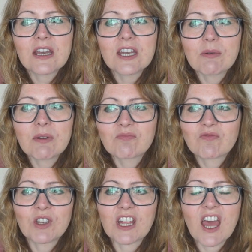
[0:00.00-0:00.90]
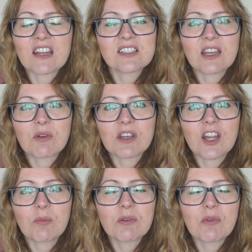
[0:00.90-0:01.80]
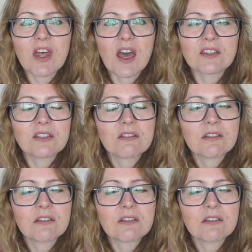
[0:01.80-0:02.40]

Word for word: And he went, well, I can't see how I can help you with that.